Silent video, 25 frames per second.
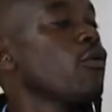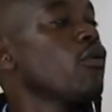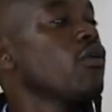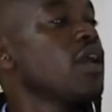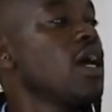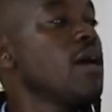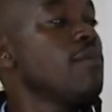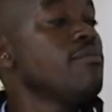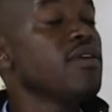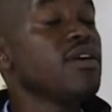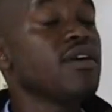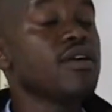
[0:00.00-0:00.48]

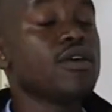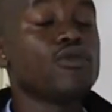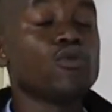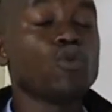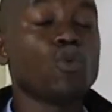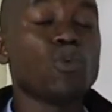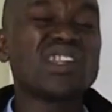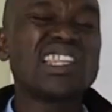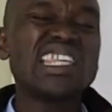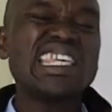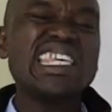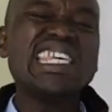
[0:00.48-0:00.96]
programming is
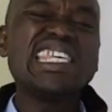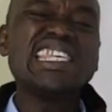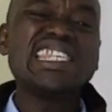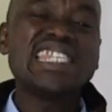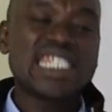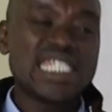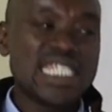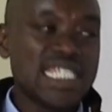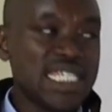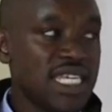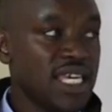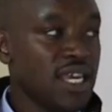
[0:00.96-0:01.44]
what
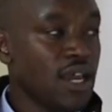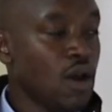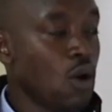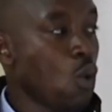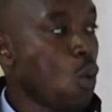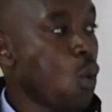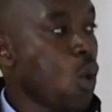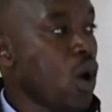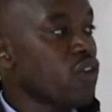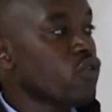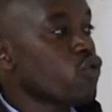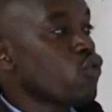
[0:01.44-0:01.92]
easy.
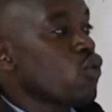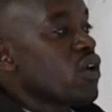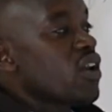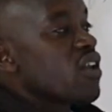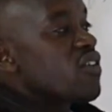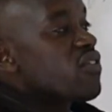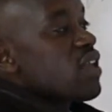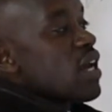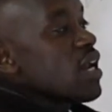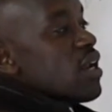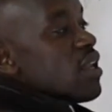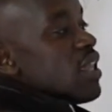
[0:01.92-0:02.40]
Once you
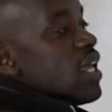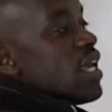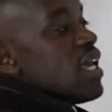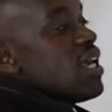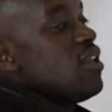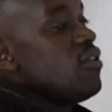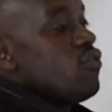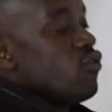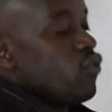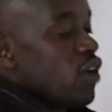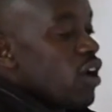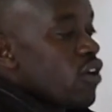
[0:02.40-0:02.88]
understand the
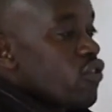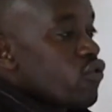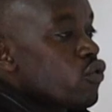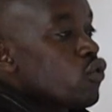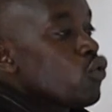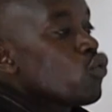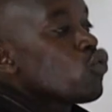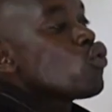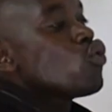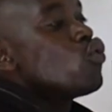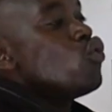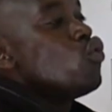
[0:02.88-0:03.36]
instruction,
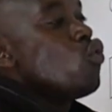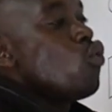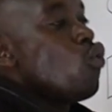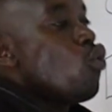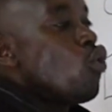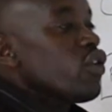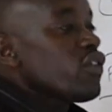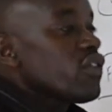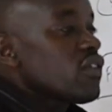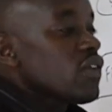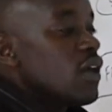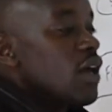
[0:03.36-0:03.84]
will do
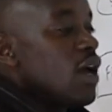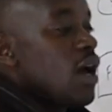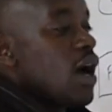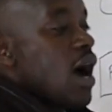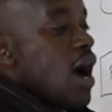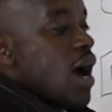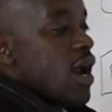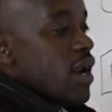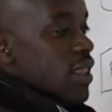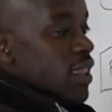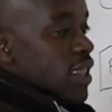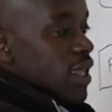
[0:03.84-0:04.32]
what
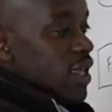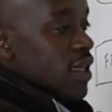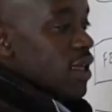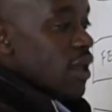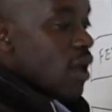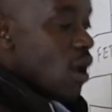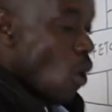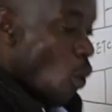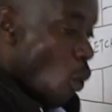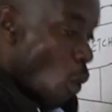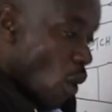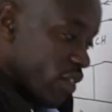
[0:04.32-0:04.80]
and
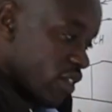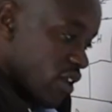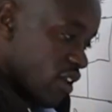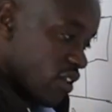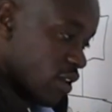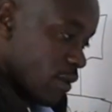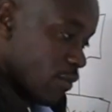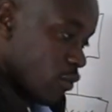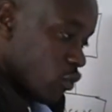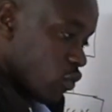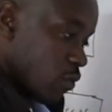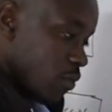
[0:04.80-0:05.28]
what they are
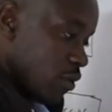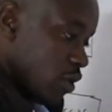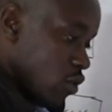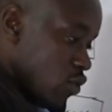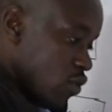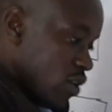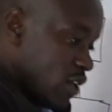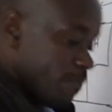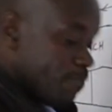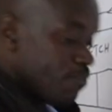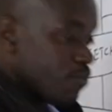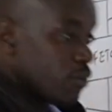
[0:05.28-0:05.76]
supposed to be
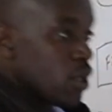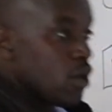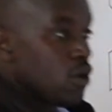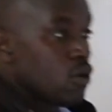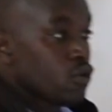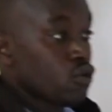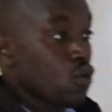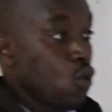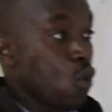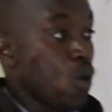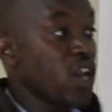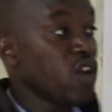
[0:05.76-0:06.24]
doing.
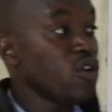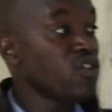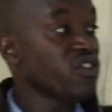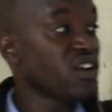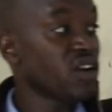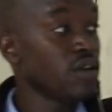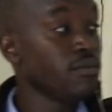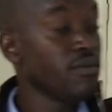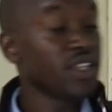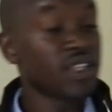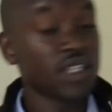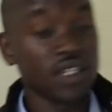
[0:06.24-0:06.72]
So when we
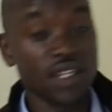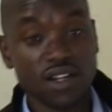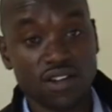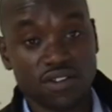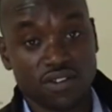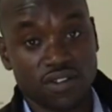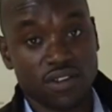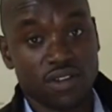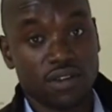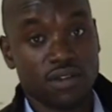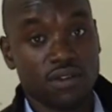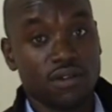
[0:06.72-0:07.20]
shall meet
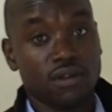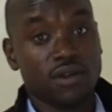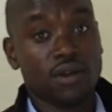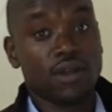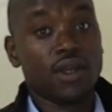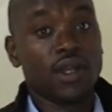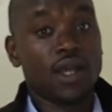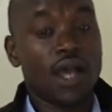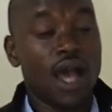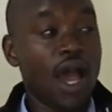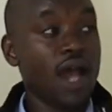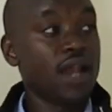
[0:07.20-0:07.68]
next,
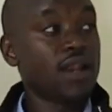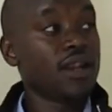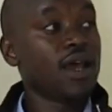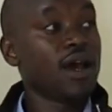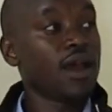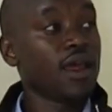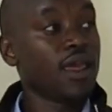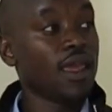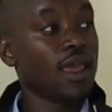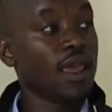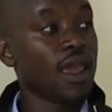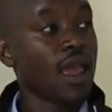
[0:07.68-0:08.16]
and
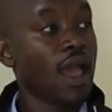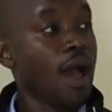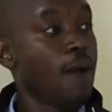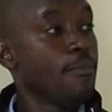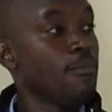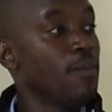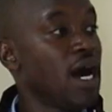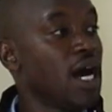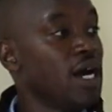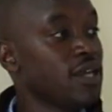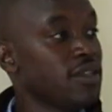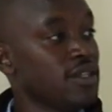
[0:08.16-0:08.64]
I
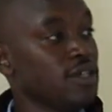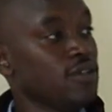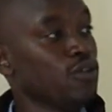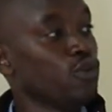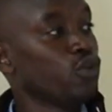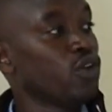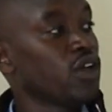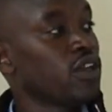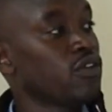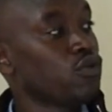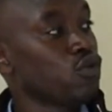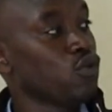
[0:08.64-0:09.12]
am urging you
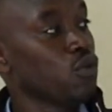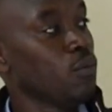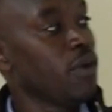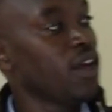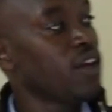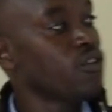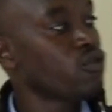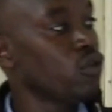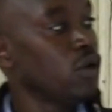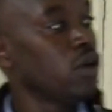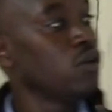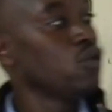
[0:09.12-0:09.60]
to
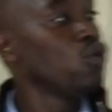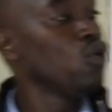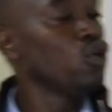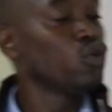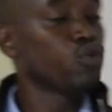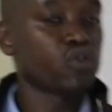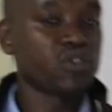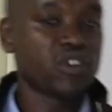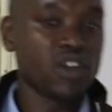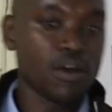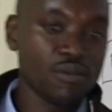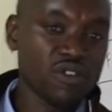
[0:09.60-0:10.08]
make sure you go
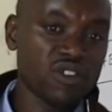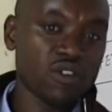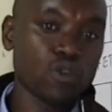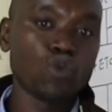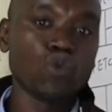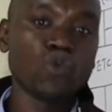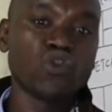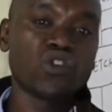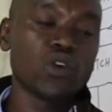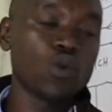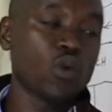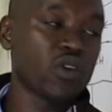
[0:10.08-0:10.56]
to JEMSHAH,
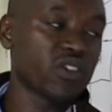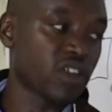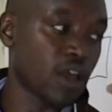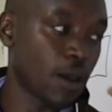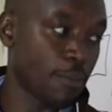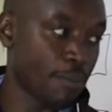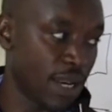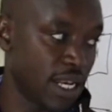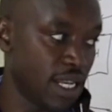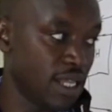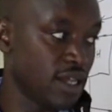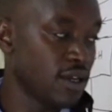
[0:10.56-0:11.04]
you see what's
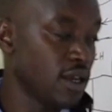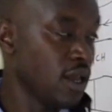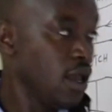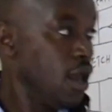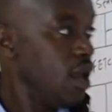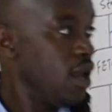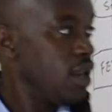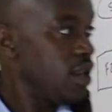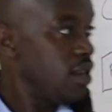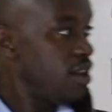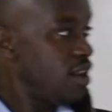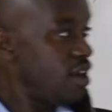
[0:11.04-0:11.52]
happening.
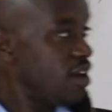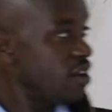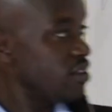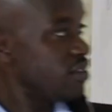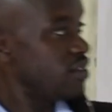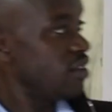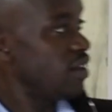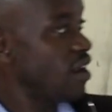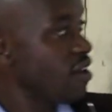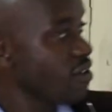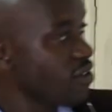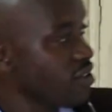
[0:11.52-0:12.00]

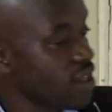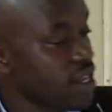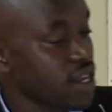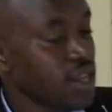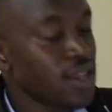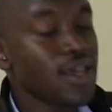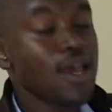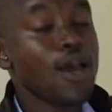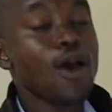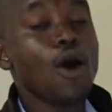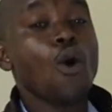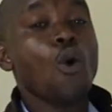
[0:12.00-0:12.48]
Next
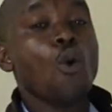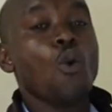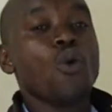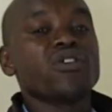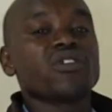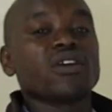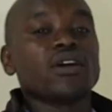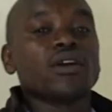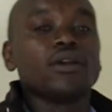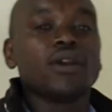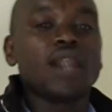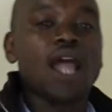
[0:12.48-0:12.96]
lesson, we
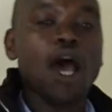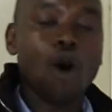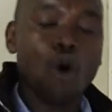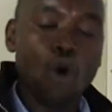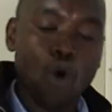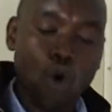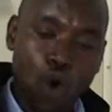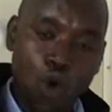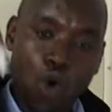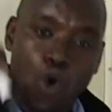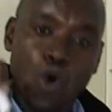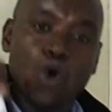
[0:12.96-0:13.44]
shall now
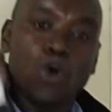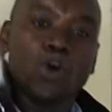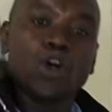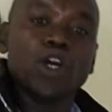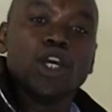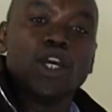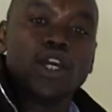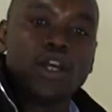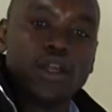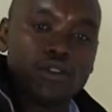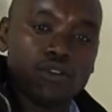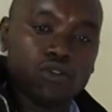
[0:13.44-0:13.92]
go
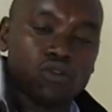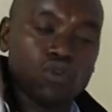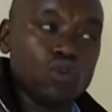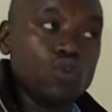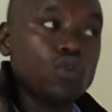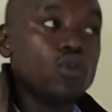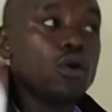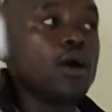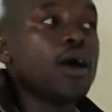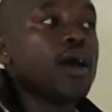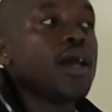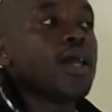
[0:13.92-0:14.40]

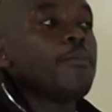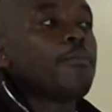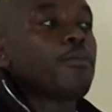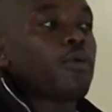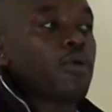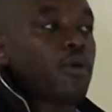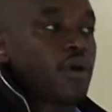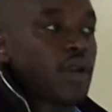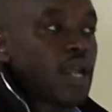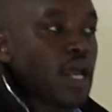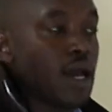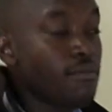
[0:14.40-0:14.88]
into
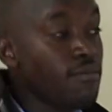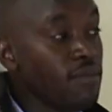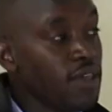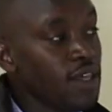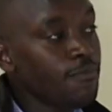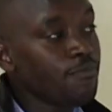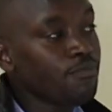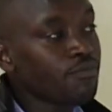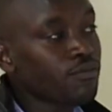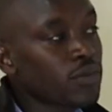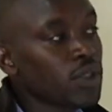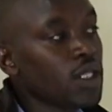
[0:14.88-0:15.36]

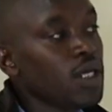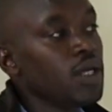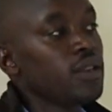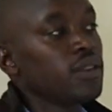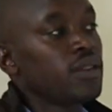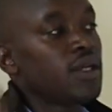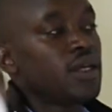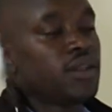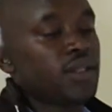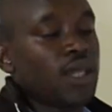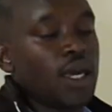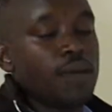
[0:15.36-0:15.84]
programming,
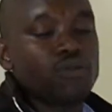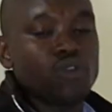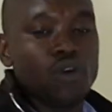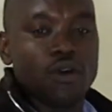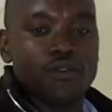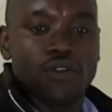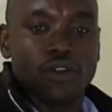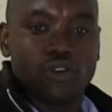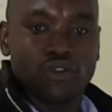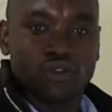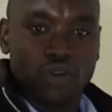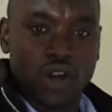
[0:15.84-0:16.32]
the types
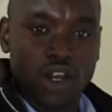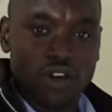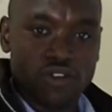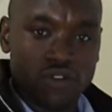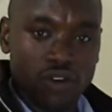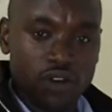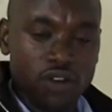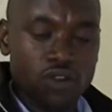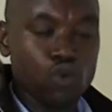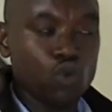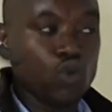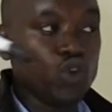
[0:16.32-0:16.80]
of
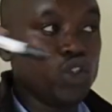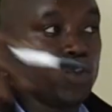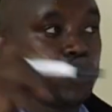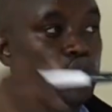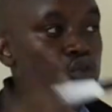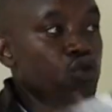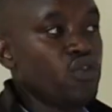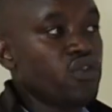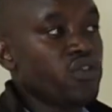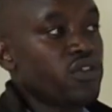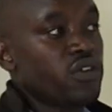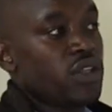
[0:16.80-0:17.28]
instructions which you
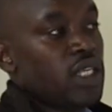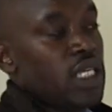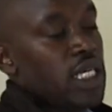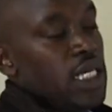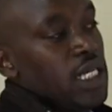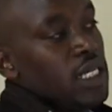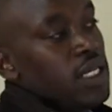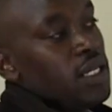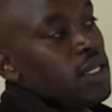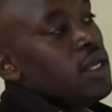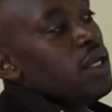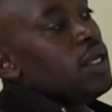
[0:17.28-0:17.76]
use
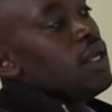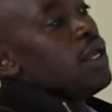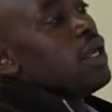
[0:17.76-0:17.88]
in